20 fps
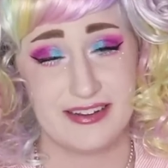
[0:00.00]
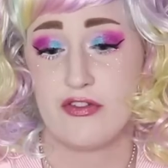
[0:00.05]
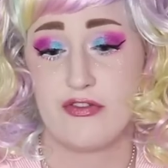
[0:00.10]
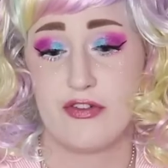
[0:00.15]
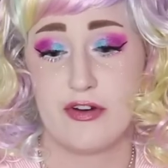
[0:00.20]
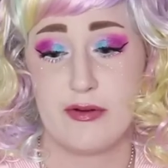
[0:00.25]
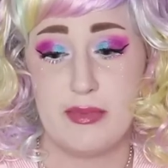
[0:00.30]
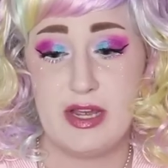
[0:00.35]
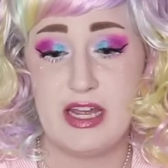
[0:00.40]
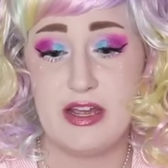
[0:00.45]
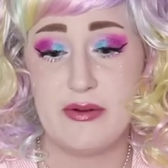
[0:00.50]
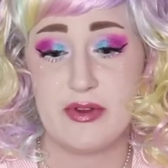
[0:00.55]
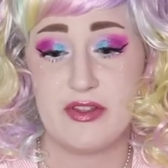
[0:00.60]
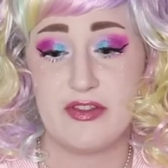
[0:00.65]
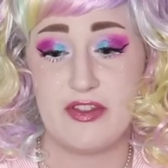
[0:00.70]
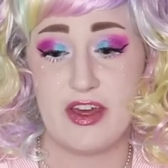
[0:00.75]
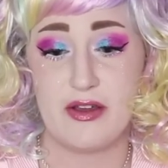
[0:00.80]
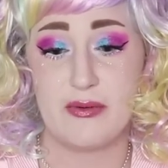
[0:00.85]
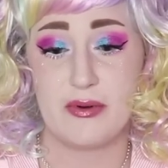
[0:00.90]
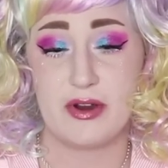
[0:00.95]
For me,
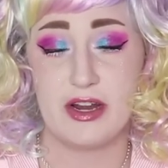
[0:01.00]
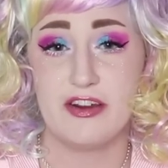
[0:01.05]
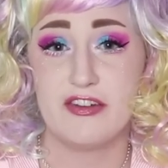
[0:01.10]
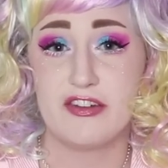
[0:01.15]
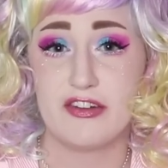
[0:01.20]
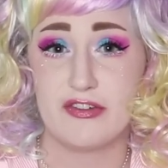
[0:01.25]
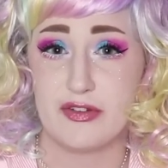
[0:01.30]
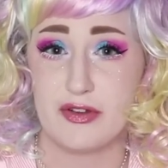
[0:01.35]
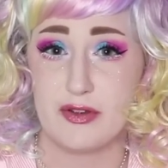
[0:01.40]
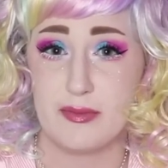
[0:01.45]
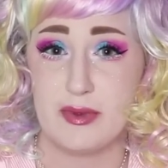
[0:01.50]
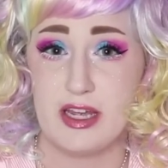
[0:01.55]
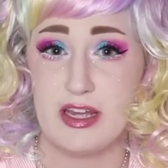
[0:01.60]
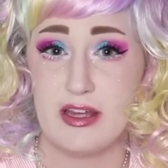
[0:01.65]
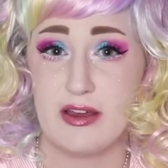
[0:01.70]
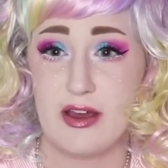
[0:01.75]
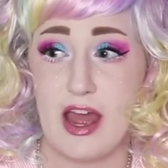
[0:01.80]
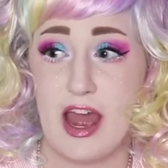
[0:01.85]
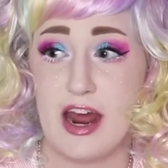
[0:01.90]
when they were interviewing me,